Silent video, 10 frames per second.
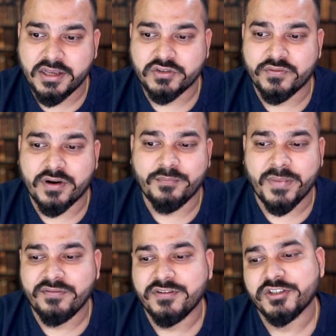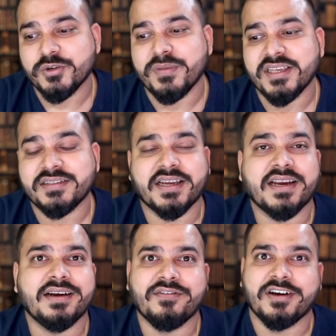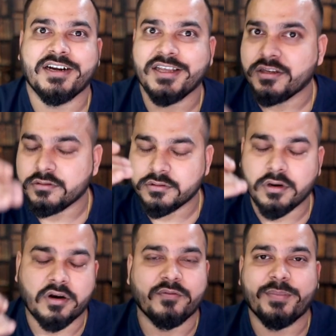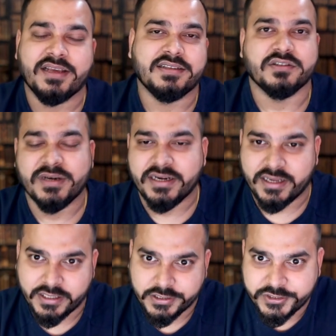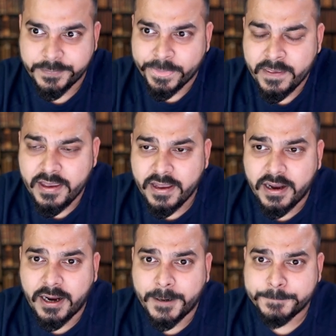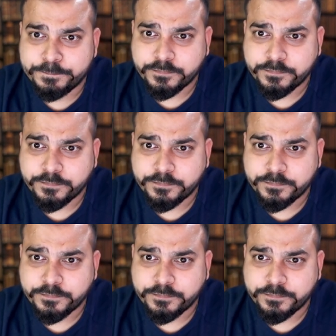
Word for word: So from May 1st to May 2nd, definitely a lot of price has been decreased. Uh,